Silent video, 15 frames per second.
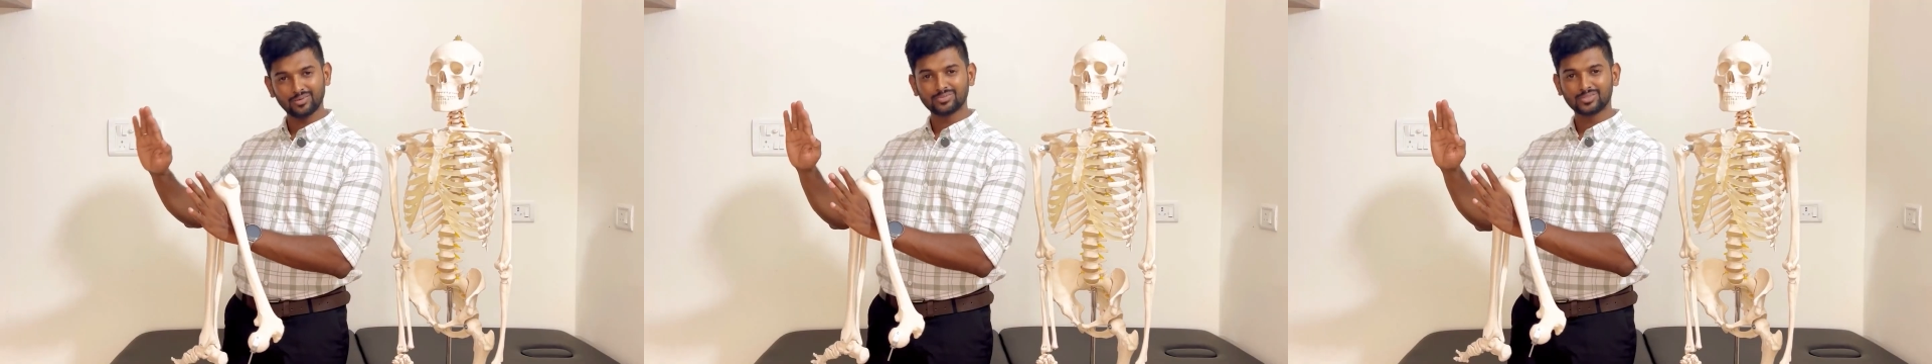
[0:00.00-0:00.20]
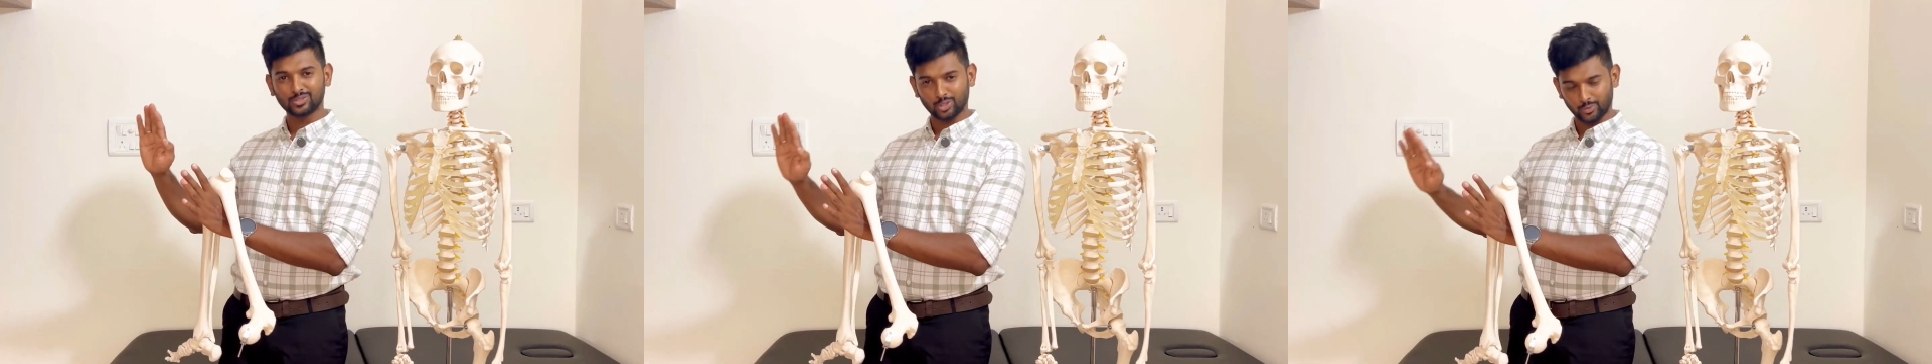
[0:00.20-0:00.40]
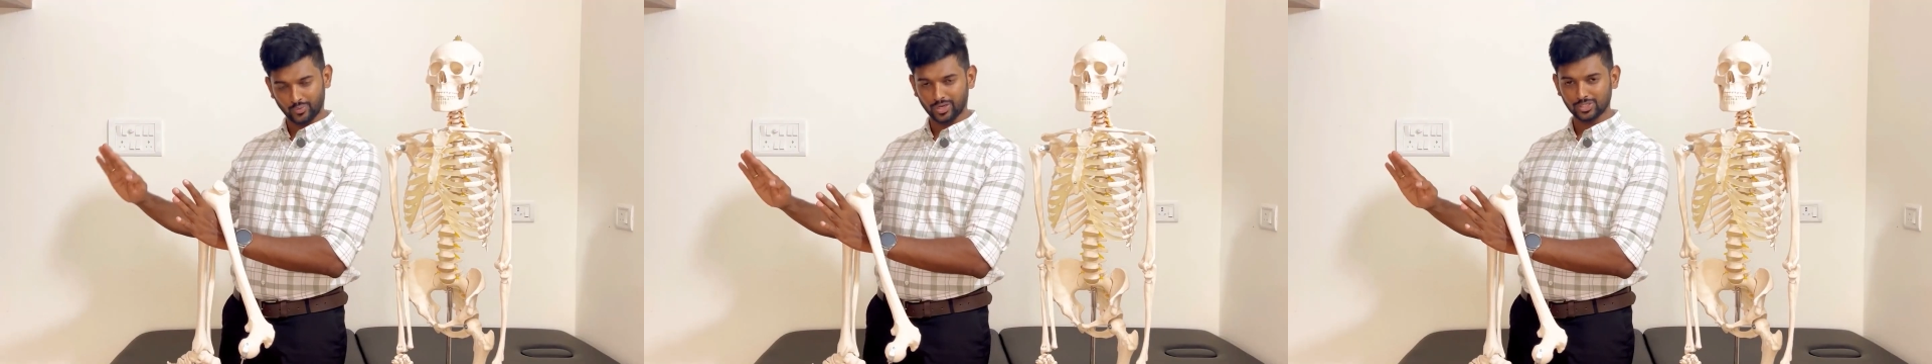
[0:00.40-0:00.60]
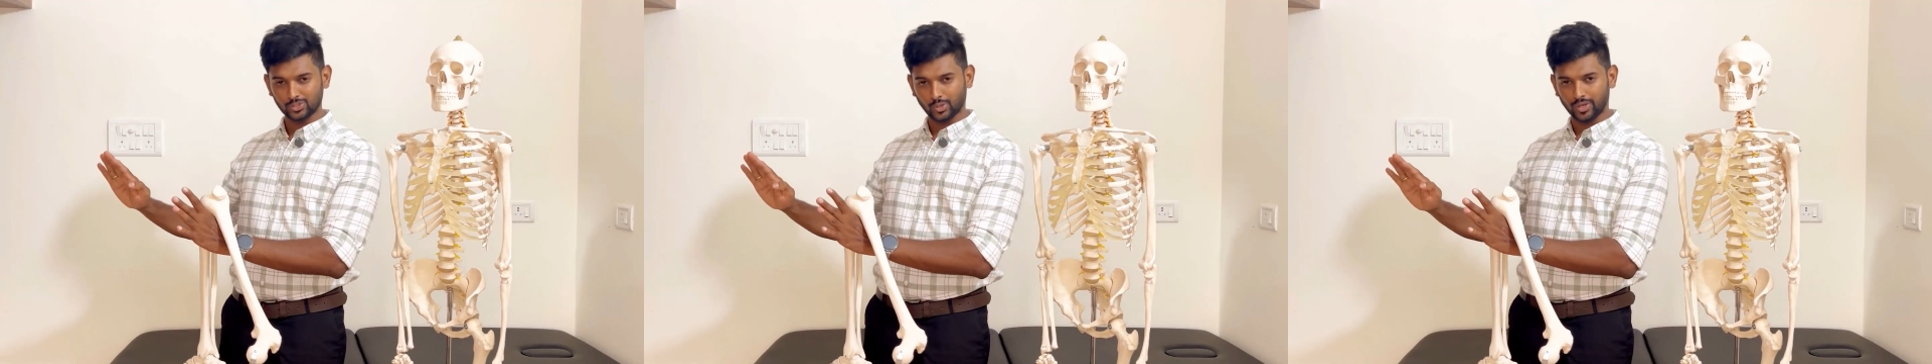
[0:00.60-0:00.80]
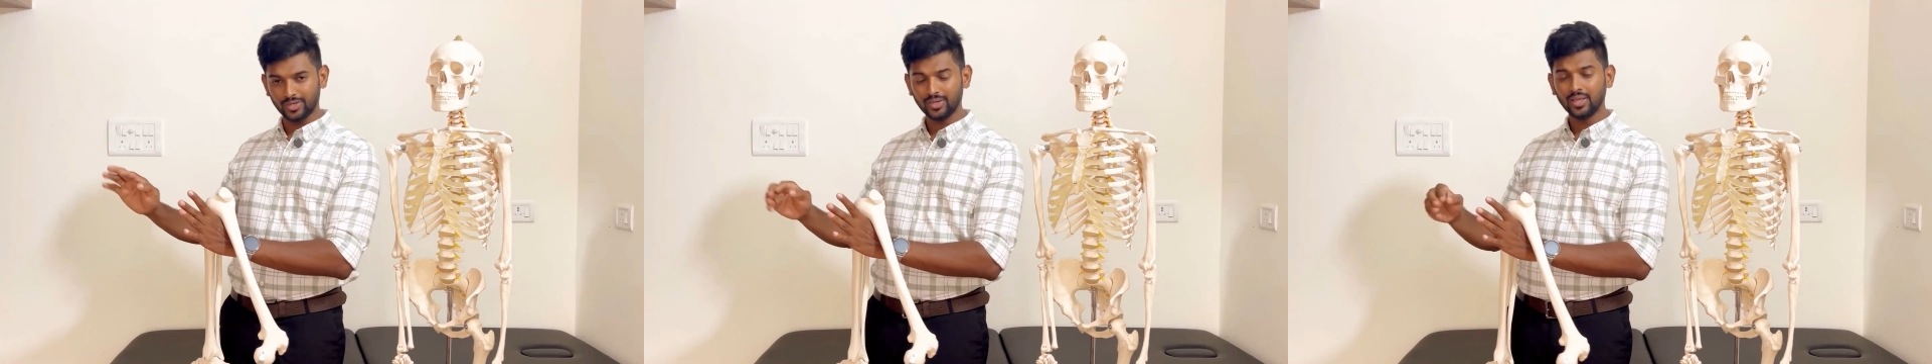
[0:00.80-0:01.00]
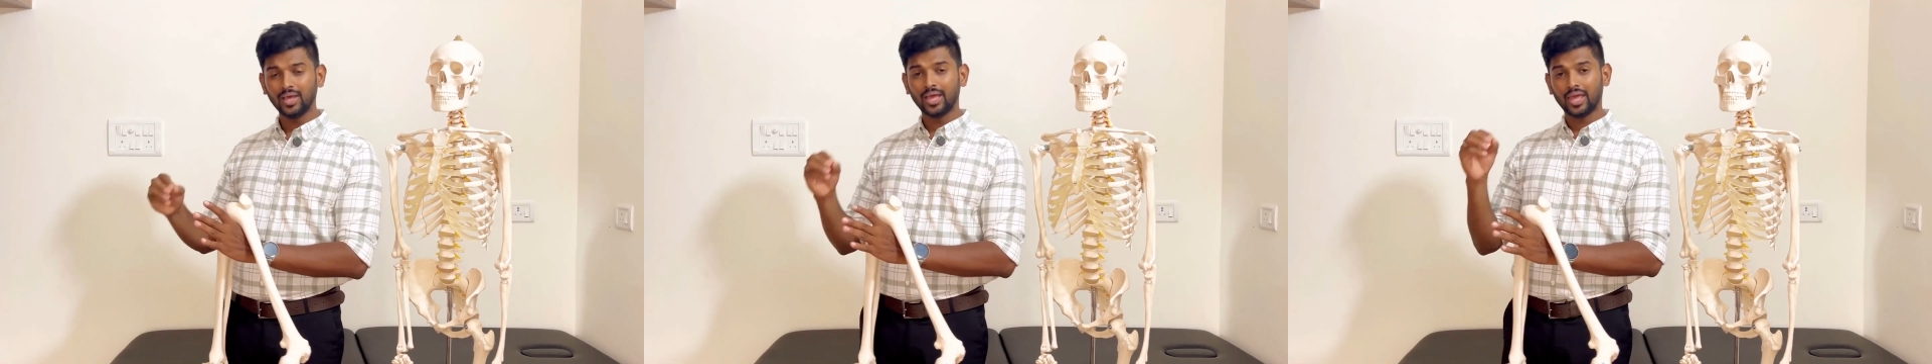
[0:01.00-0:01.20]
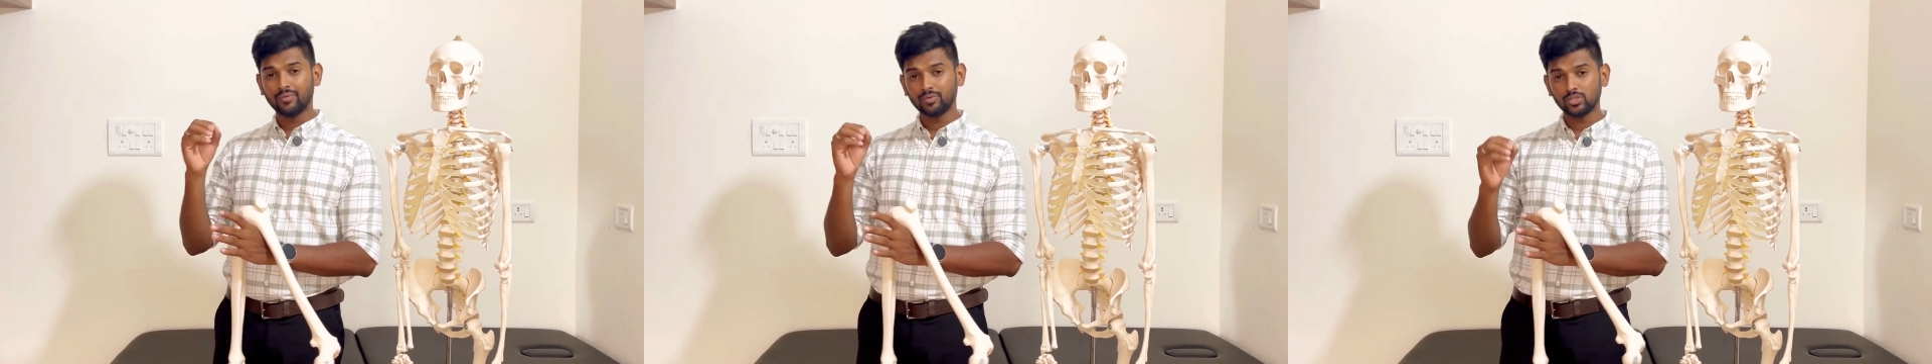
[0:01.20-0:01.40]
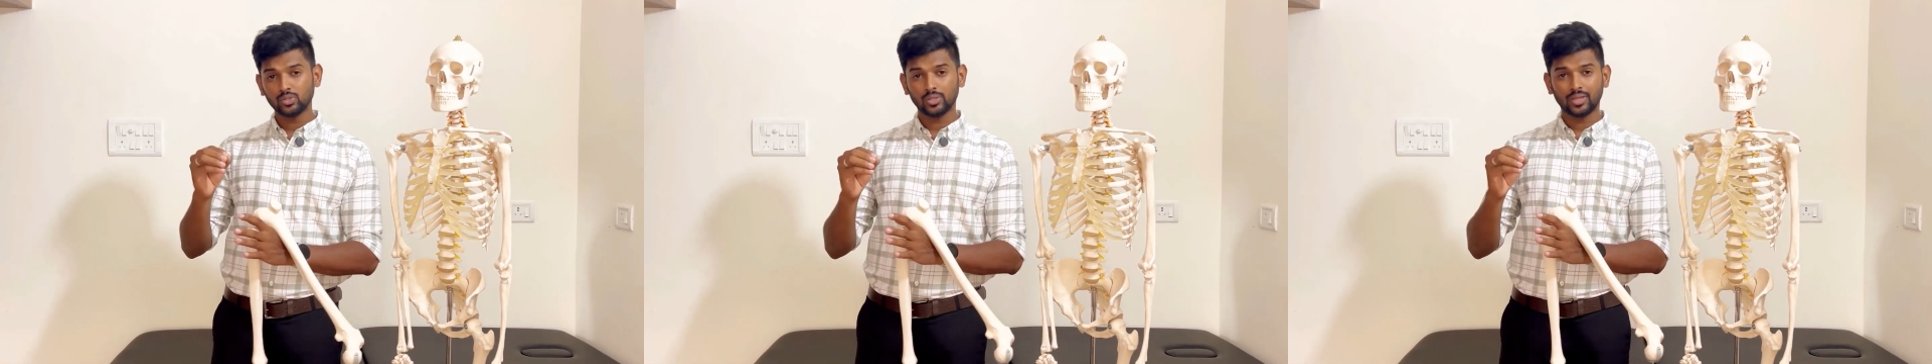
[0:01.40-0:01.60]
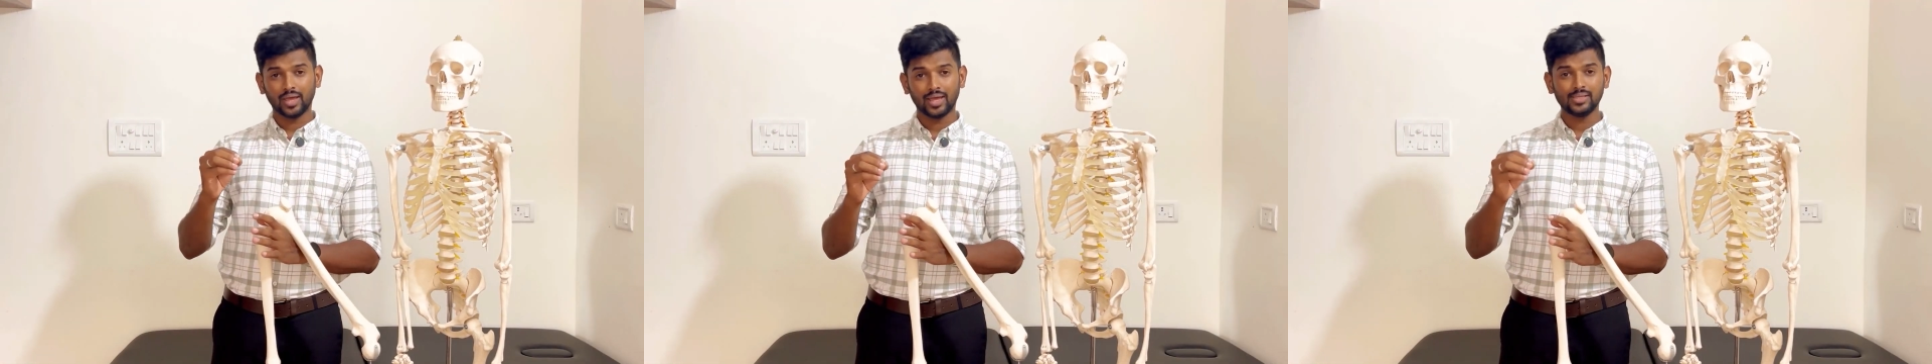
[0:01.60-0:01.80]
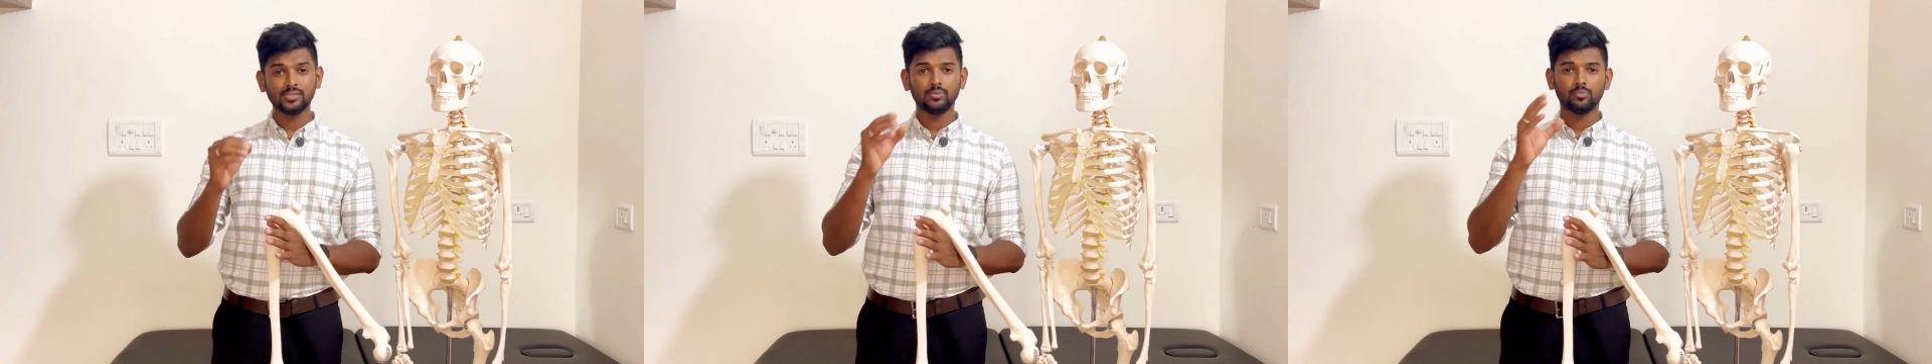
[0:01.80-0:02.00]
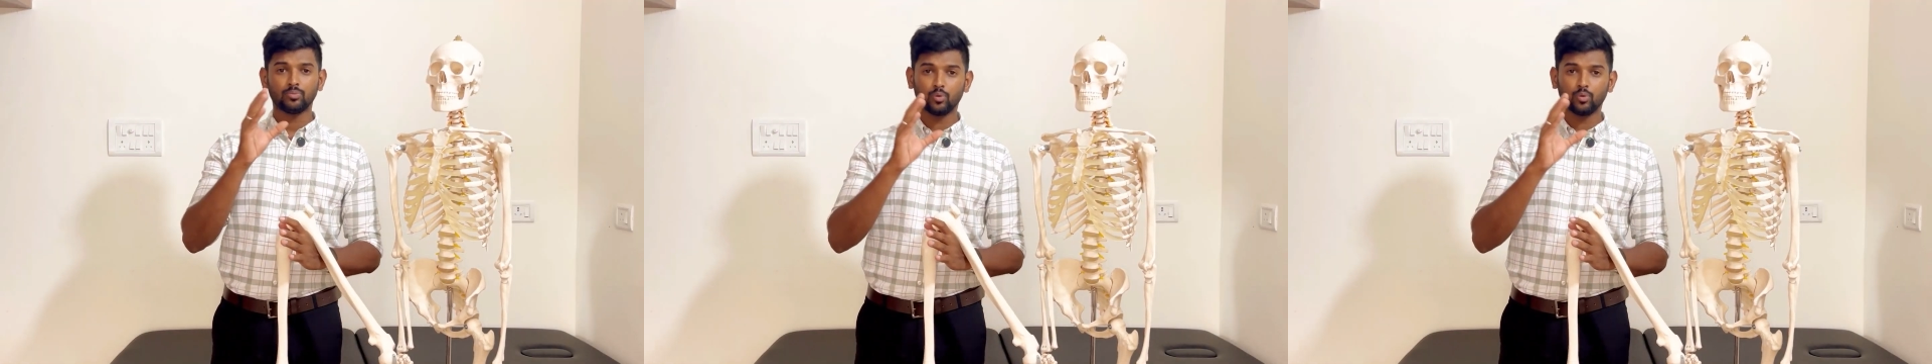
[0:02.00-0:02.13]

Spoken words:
of synovial joint, every joint has